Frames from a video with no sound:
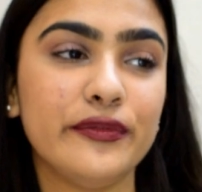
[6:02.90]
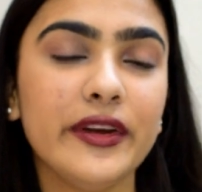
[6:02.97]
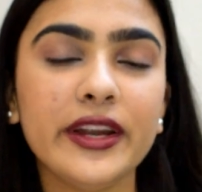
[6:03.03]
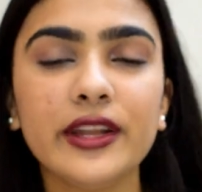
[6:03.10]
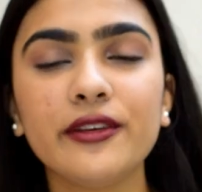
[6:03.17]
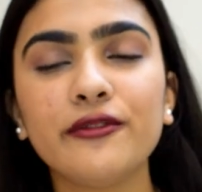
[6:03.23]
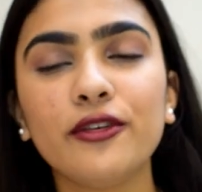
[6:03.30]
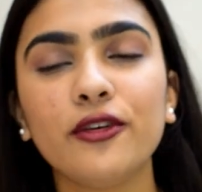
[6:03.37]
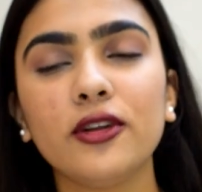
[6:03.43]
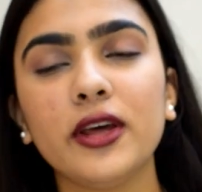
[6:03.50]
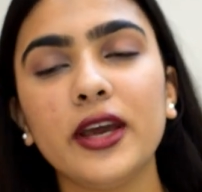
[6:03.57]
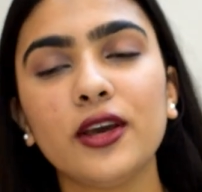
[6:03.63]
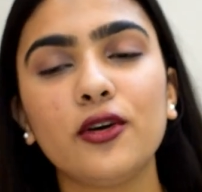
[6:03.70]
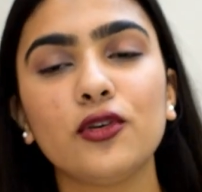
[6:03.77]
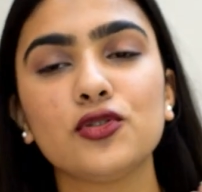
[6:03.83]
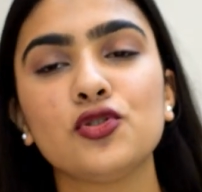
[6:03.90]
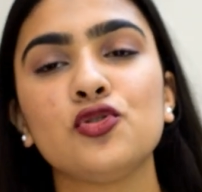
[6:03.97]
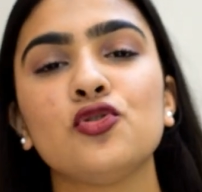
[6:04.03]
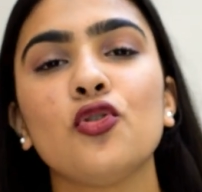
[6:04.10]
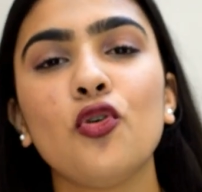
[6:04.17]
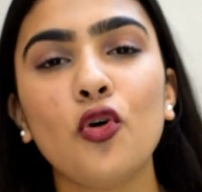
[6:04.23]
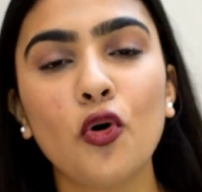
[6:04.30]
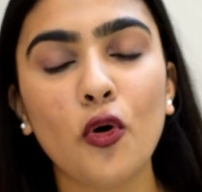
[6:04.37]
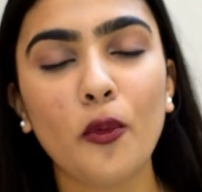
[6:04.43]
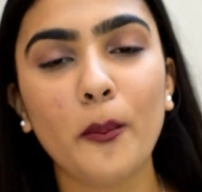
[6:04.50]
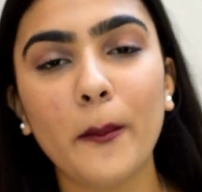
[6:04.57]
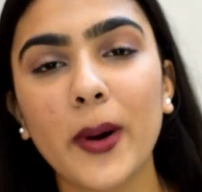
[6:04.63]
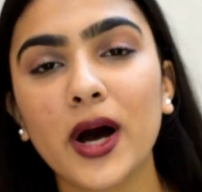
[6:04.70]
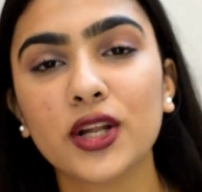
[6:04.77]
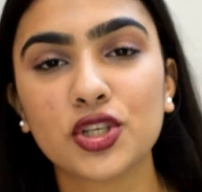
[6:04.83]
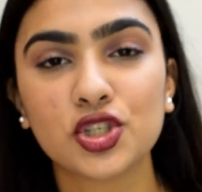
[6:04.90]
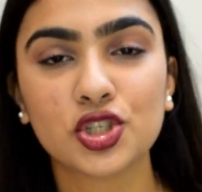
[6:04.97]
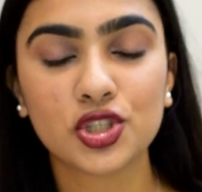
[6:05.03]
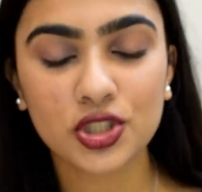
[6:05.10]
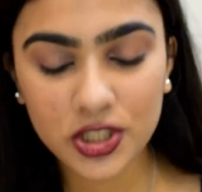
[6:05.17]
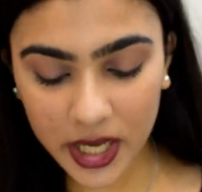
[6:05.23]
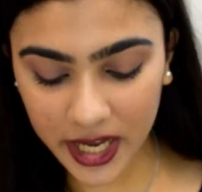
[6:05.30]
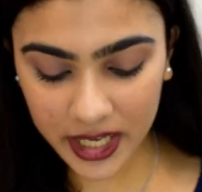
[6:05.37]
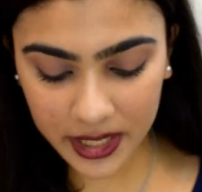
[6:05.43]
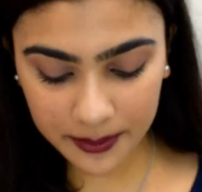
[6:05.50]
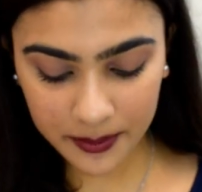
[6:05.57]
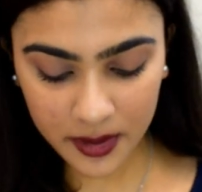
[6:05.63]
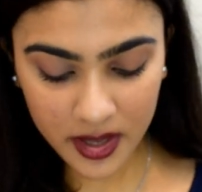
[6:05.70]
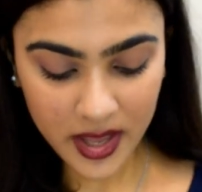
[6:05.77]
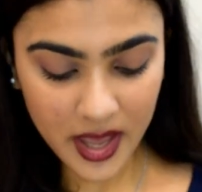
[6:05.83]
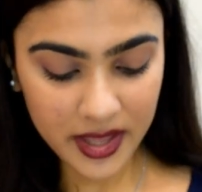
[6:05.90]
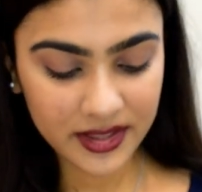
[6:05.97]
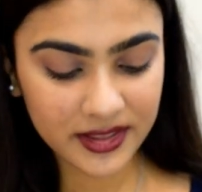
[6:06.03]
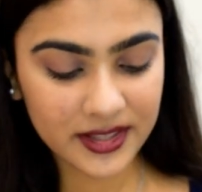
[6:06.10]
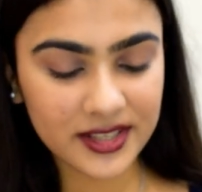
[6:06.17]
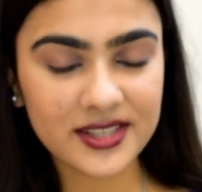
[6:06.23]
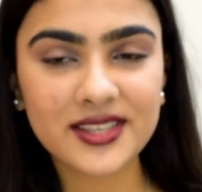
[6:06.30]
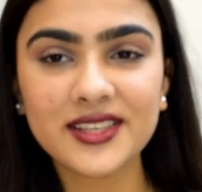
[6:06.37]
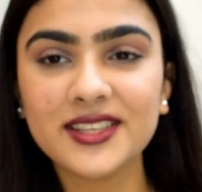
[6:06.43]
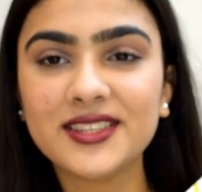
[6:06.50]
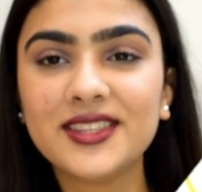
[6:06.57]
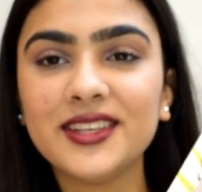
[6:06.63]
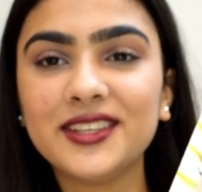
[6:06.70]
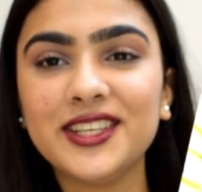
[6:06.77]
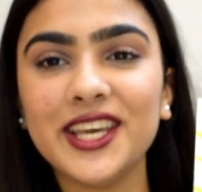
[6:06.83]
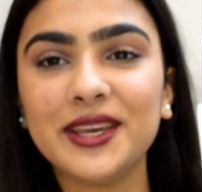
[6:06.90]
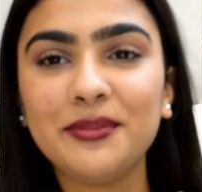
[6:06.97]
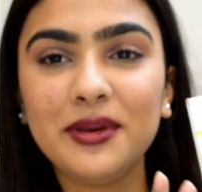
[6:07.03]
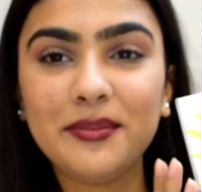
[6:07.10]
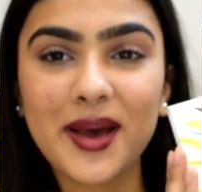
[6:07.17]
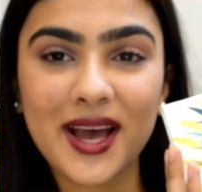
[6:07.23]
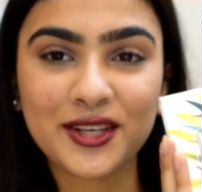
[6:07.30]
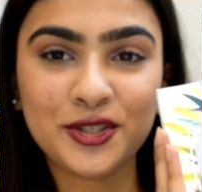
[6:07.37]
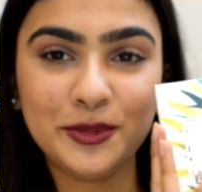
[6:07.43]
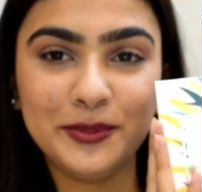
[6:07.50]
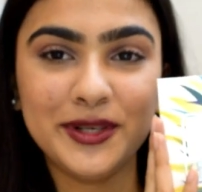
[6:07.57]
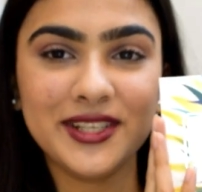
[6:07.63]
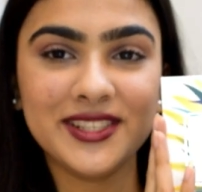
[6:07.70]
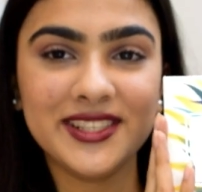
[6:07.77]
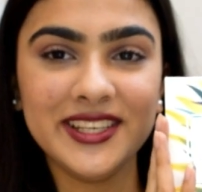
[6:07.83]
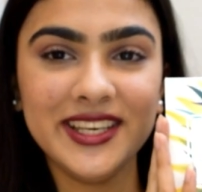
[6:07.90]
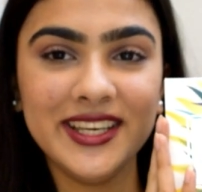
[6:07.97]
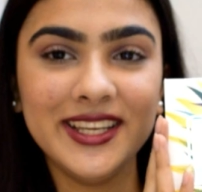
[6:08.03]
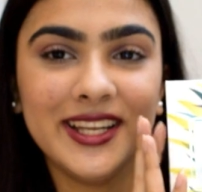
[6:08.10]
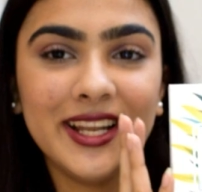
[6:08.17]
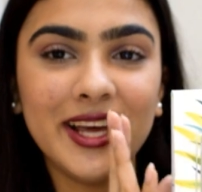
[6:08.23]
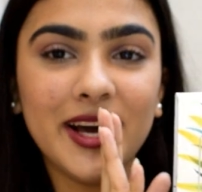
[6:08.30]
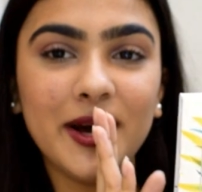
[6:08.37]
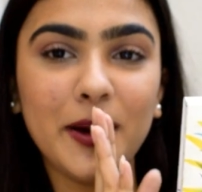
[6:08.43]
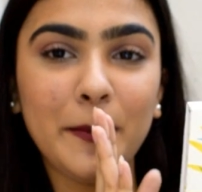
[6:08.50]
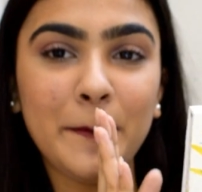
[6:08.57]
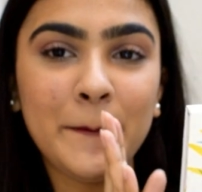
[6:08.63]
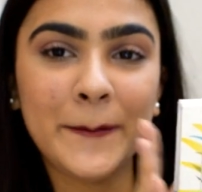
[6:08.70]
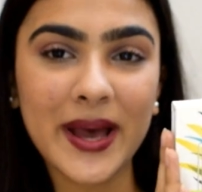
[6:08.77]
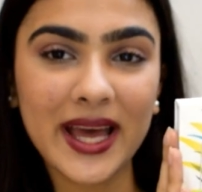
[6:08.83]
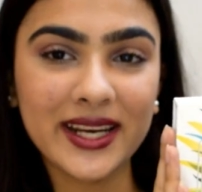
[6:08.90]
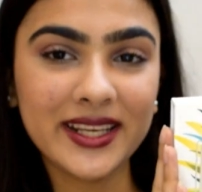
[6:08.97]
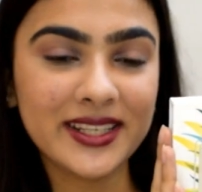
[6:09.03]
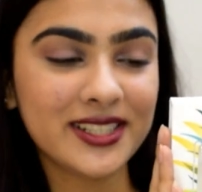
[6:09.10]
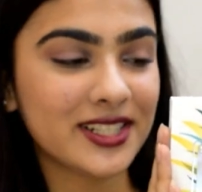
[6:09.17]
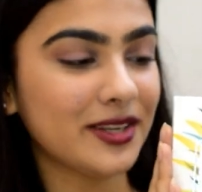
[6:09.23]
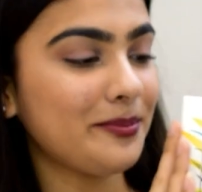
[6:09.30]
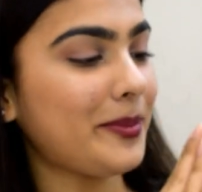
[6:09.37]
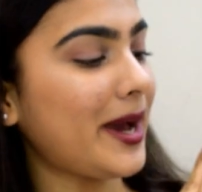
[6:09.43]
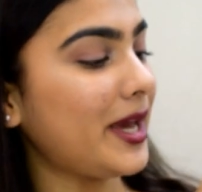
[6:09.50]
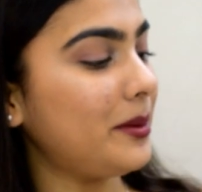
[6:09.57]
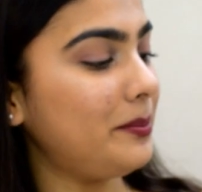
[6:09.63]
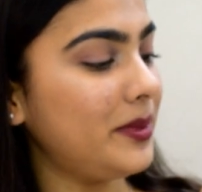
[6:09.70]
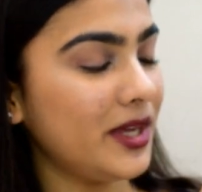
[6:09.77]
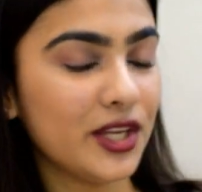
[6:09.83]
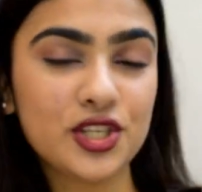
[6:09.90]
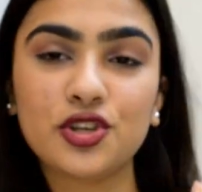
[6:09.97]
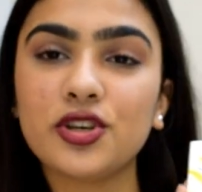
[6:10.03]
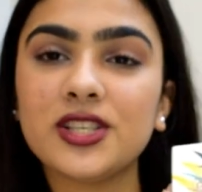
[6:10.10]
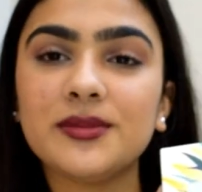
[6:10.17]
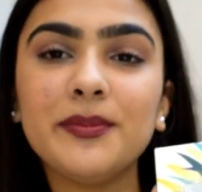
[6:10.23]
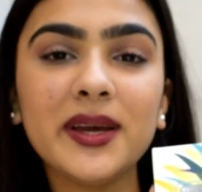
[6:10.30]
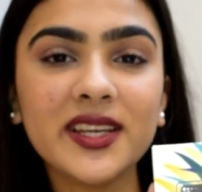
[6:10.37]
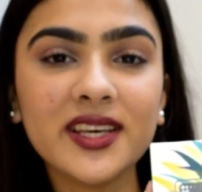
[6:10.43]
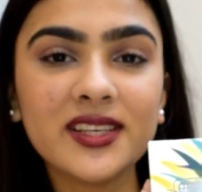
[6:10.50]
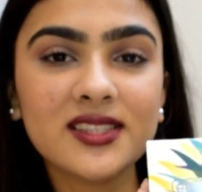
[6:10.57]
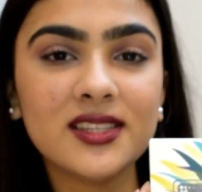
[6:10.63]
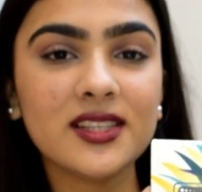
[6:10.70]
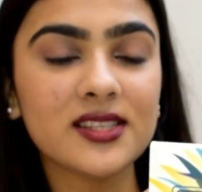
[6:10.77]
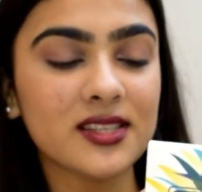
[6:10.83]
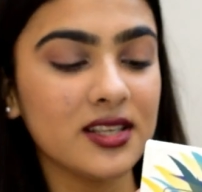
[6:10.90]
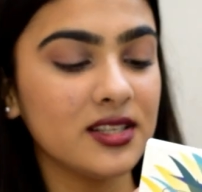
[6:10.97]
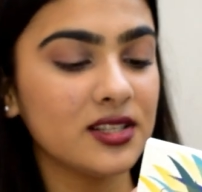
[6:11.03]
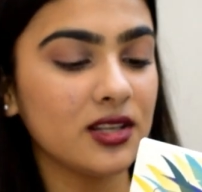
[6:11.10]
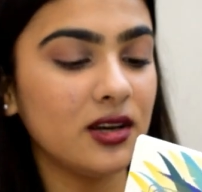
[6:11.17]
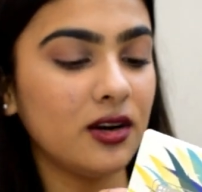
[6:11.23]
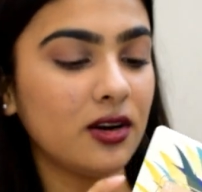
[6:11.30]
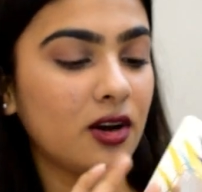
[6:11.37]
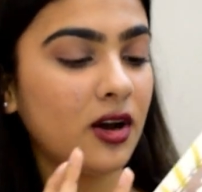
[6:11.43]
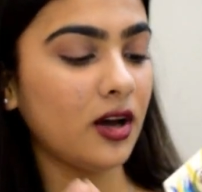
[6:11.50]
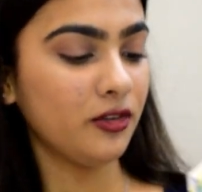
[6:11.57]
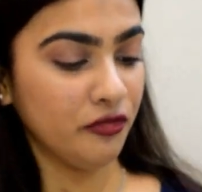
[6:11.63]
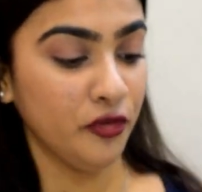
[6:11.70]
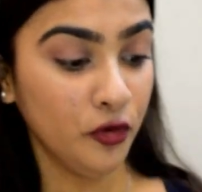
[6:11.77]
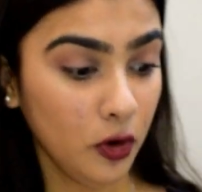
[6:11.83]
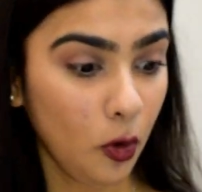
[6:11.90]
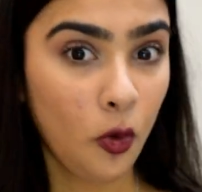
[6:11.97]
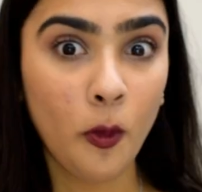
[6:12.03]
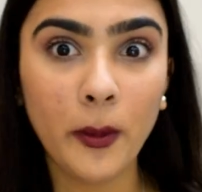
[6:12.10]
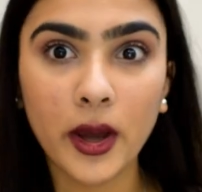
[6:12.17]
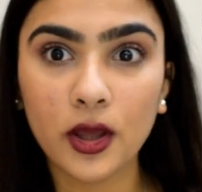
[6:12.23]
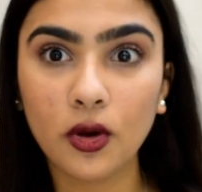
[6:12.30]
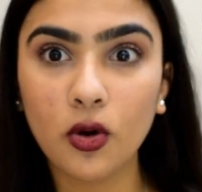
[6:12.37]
waiting for like so much time. This is the Take Me Back to Brazil palette by Bhcosmetics. This is a colorful, oh my